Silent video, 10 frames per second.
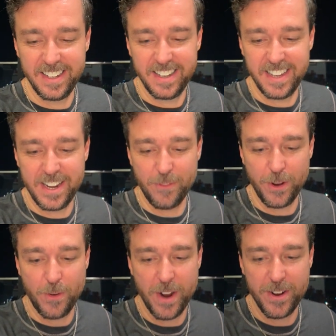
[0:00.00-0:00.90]
it
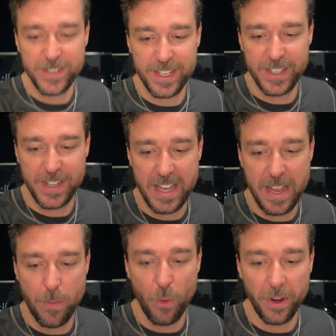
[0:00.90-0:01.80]
requires us to
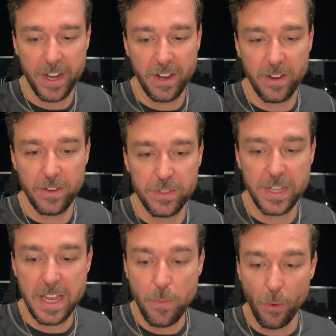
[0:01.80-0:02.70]
keep working
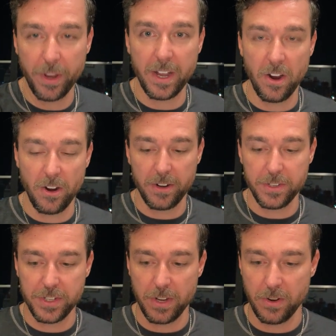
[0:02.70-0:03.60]
hard.
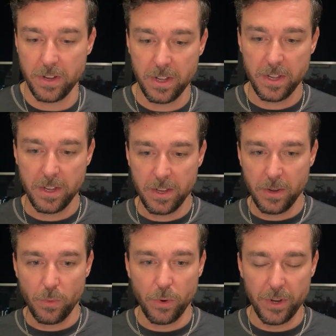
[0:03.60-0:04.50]
So
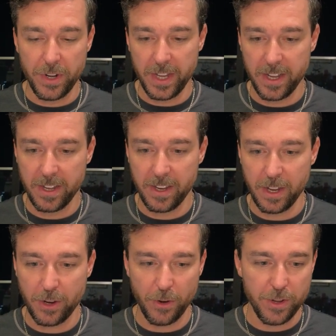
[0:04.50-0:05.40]
would
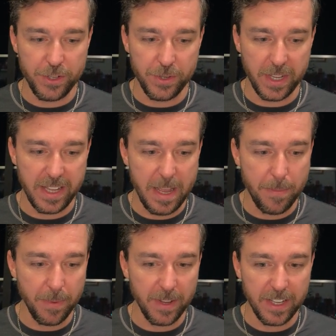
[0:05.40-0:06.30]
encourage you to
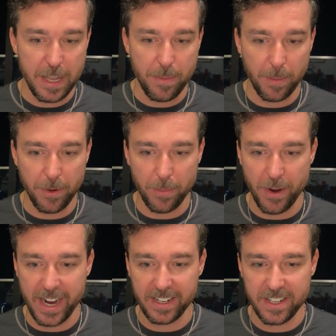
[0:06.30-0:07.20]
keep up your
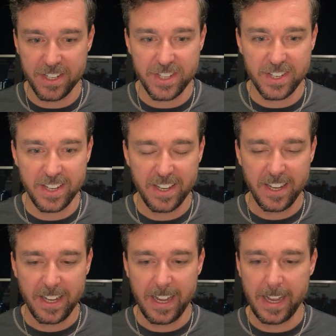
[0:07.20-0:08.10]
practice,
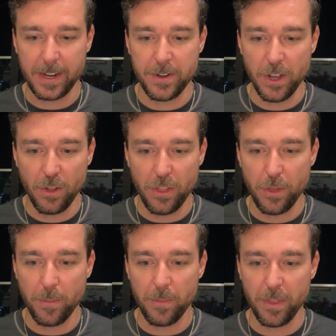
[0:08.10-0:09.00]
and know that
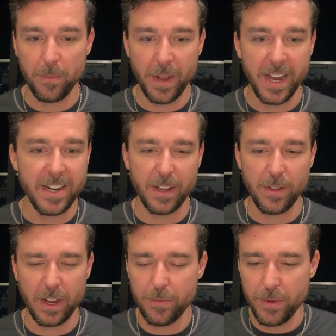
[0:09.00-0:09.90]
the mind,
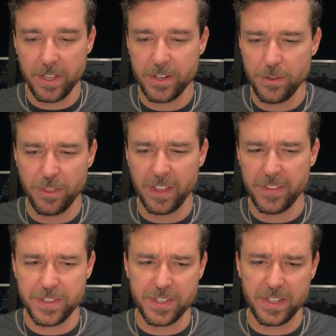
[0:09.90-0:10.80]
I really do think
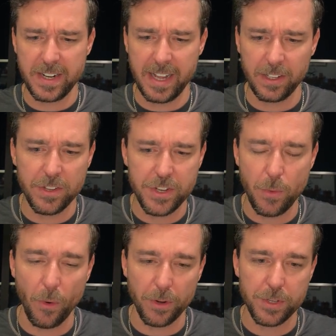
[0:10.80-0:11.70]
this analogy
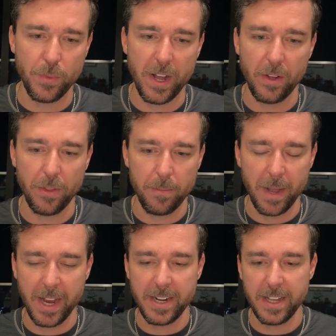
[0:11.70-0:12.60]
works well, the
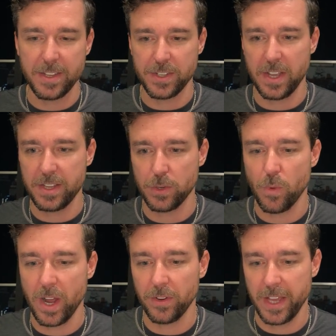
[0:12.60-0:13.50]
mind as a
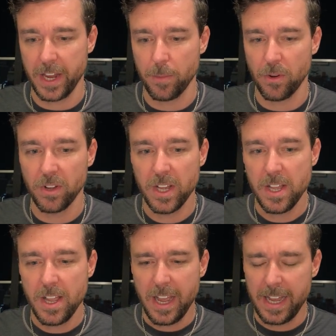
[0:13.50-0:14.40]
wild animal.
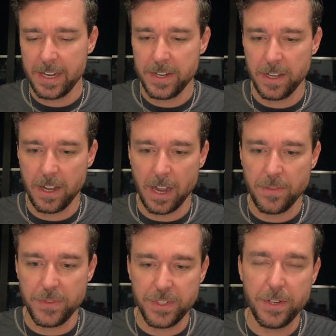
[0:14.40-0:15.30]
And I
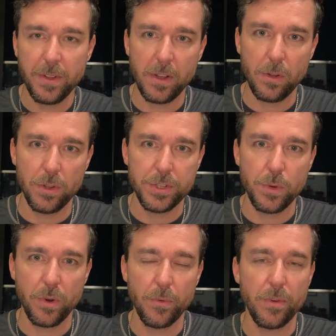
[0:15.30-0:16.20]
did also
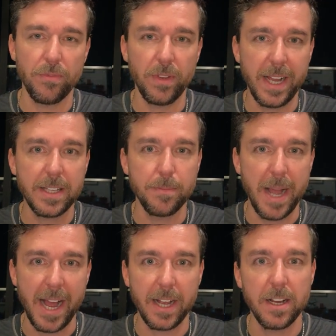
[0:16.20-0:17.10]
want to reflect
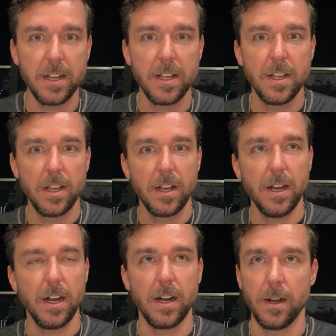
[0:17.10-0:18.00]
back.
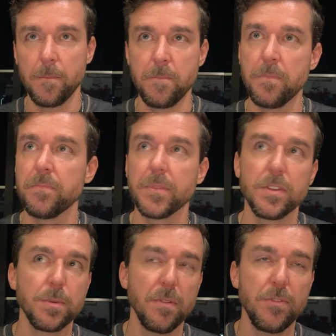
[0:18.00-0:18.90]

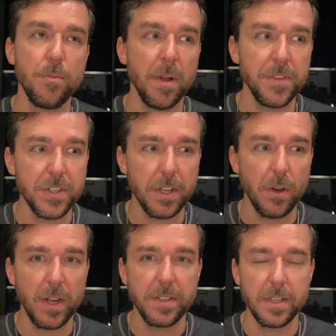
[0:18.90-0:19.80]
So a few months ago,
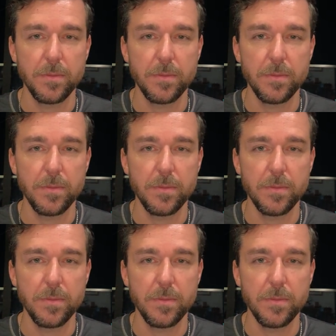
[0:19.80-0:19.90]
I did